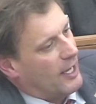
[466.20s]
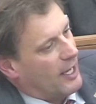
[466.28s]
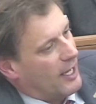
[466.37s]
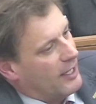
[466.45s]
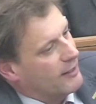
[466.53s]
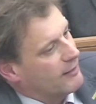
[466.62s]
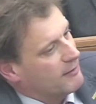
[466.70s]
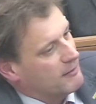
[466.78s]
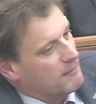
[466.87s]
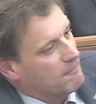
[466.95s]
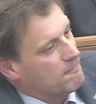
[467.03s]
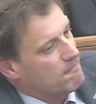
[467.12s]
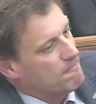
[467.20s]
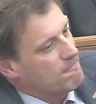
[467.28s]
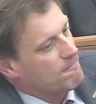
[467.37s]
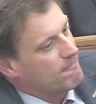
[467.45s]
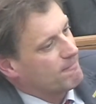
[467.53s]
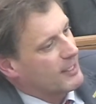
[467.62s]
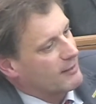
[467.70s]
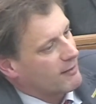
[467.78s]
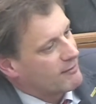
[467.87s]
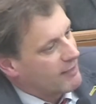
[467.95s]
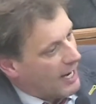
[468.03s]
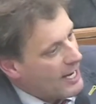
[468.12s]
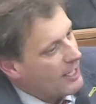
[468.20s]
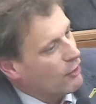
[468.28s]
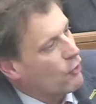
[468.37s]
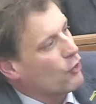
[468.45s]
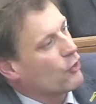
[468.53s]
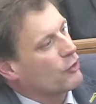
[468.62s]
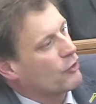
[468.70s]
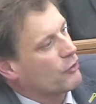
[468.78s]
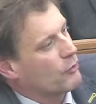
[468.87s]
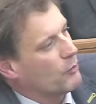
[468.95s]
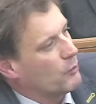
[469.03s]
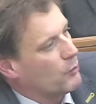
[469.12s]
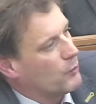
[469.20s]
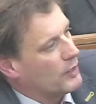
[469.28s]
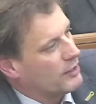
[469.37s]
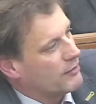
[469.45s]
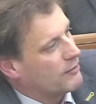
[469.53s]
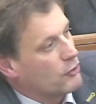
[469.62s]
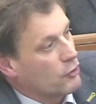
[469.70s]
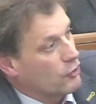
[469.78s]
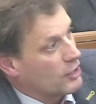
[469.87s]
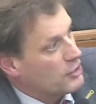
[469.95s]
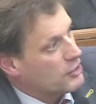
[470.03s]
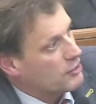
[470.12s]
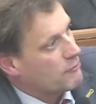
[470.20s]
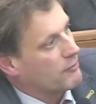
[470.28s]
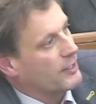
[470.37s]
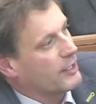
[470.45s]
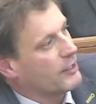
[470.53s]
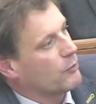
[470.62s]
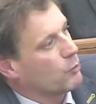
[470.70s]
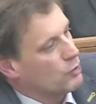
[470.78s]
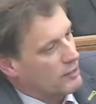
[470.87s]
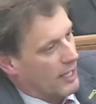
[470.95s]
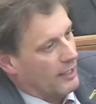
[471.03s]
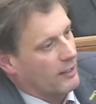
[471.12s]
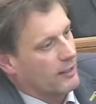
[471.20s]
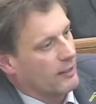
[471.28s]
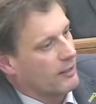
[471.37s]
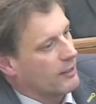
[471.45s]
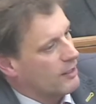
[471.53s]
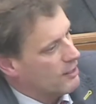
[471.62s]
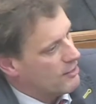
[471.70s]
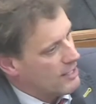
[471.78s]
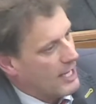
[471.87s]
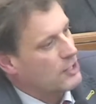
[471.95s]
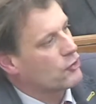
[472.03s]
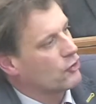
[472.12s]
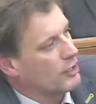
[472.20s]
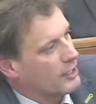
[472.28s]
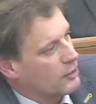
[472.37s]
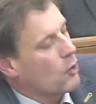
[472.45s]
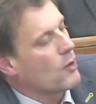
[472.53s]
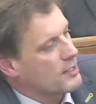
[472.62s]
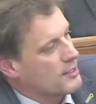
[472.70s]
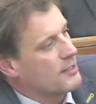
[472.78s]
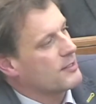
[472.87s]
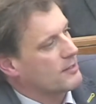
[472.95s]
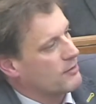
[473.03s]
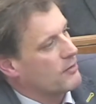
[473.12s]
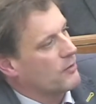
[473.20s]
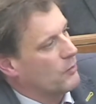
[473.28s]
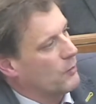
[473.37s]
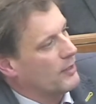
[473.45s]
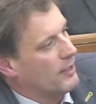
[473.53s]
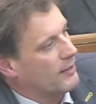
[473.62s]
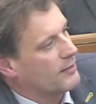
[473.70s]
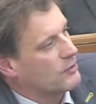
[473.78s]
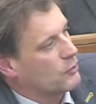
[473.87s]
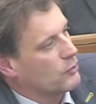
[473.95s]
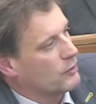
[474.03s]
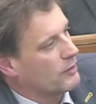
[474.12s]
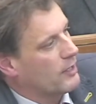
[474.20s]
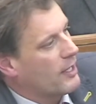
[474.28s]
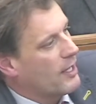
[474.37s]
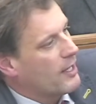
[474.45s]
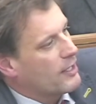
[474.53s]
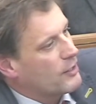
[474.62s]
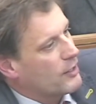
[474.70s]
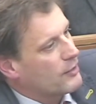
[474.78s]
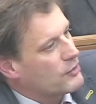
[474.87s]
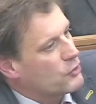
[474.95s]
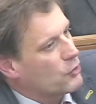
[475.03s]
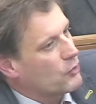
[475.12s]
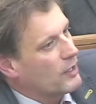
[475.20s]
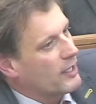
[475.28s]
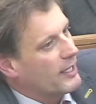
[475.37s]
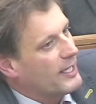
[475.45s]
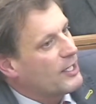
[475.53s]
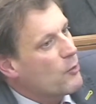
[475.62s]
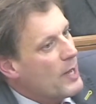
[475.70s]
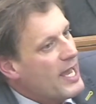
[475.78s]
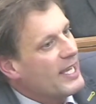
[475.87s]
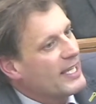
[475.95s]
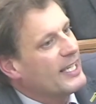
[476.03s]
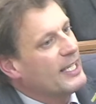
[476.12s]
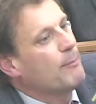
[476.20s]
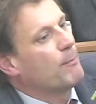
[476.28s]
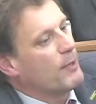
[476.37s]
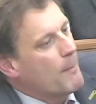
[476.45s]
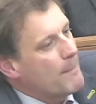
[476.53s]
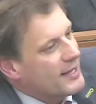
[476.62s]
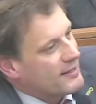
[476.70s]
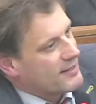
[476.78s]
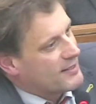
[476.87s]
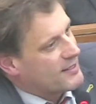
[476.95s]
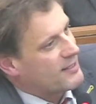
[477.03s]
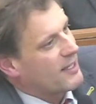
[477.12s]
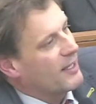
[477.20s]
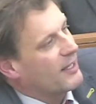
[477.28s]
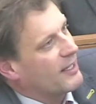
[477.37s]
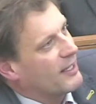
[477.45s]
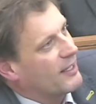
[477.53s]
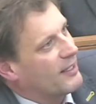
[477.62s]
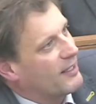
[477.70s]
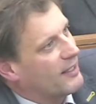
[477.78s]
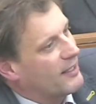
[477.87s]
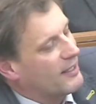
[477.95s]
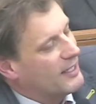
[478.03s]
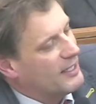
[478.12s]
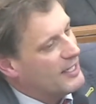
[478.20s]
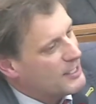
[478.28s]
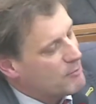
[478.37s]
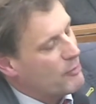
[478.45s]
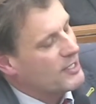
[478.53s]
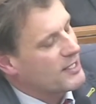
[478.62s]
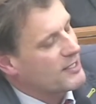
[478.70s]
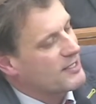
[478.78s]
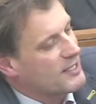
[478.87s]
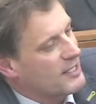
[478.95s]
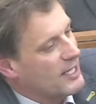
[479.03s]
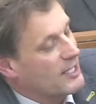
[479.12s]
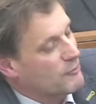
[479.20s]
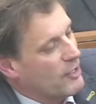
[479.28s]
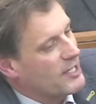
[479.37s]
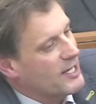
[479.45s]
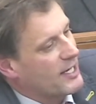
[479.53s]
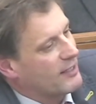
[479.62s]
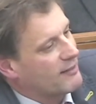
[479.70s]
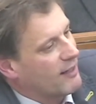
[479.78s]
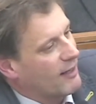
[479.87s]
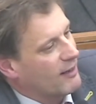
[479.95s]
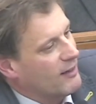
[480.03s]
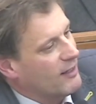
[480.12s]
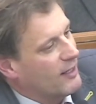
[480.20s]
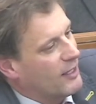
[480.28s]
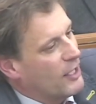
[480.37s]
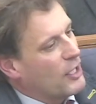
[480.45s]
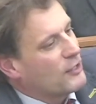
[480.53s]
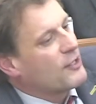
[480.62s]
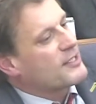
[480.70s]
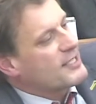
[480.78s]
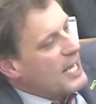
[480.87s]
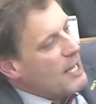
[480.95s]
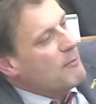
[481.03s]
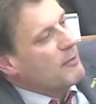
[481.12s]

and that a dialogue with the religious sphere would then naturally coexist with that. So, so in a way, he implements in his presidency, as far as I can tell, the same